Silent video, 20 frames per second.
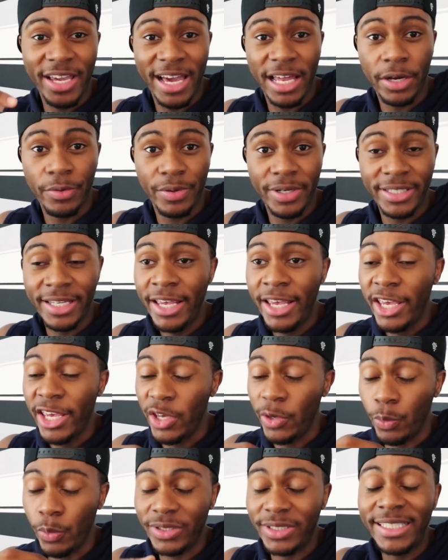calories,
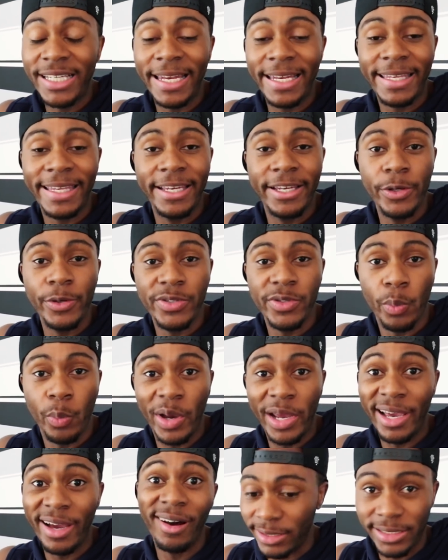he was technically losing
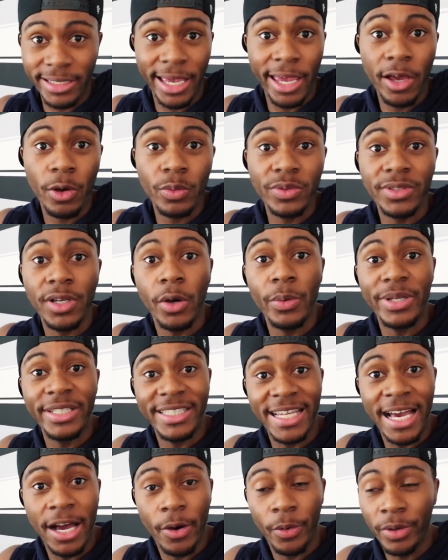weight. The scale was
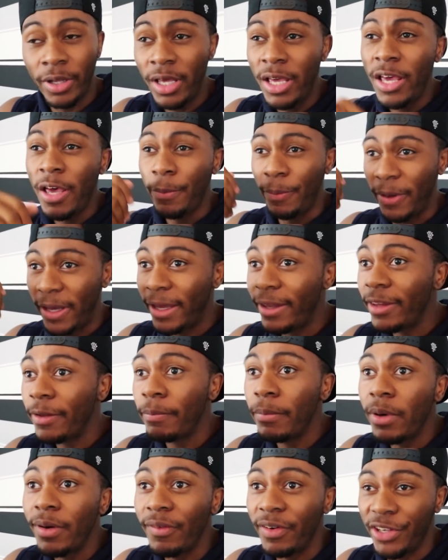going down, but in
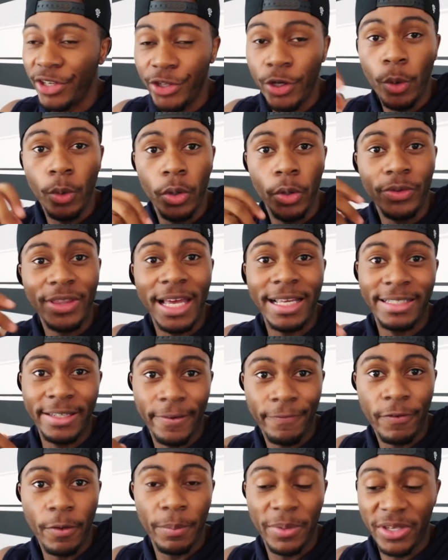the mirror, you don't look that
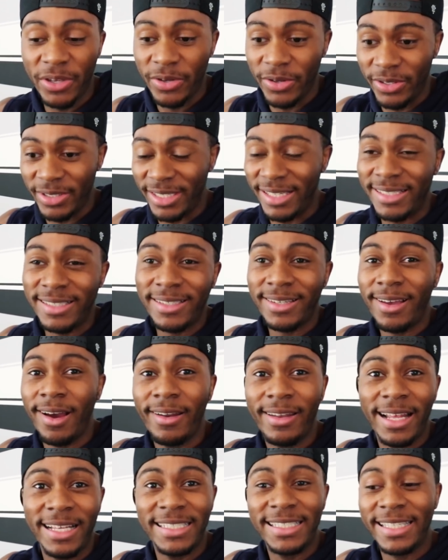different because it's
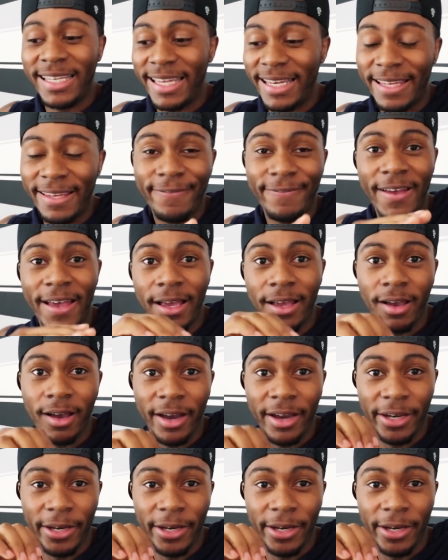kind of that skinny fat kind